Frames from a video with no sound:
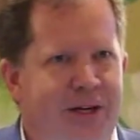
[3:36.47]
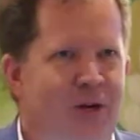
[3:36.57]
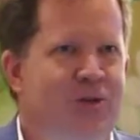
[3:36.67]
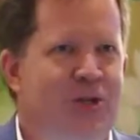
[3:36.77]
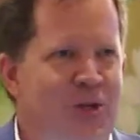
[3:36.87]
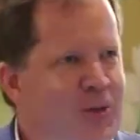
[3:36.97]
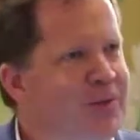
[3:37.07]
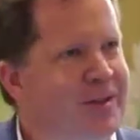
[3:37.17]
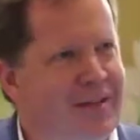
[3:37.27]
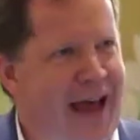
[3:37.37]
year
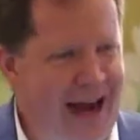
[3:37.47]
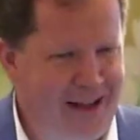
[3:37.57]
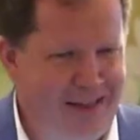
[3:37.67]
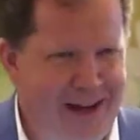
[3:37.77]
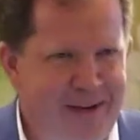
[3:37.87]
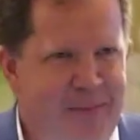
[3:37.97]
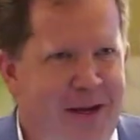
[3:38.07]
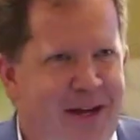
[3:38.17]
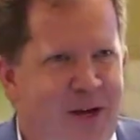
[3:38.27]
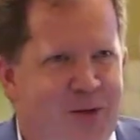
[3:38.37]
2 of the hackathon,
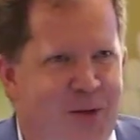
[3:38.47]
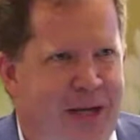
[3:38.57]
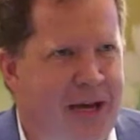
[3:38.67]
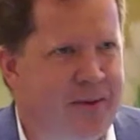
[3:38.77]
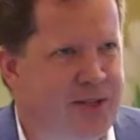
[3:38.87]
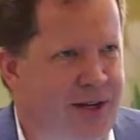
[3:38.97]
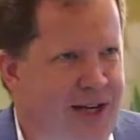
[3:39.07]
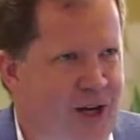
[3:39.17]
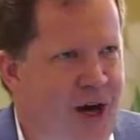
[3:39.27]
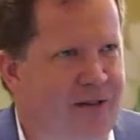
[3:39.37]
which will again
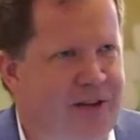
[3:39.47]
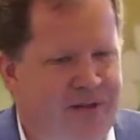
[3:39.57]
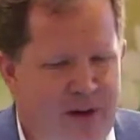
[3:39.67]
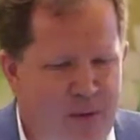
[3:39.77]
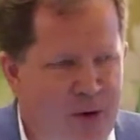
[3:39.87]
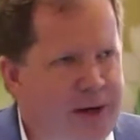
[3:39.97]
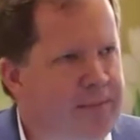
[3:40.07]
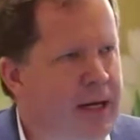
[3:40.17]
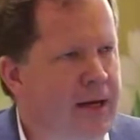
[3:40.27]
kick off in February,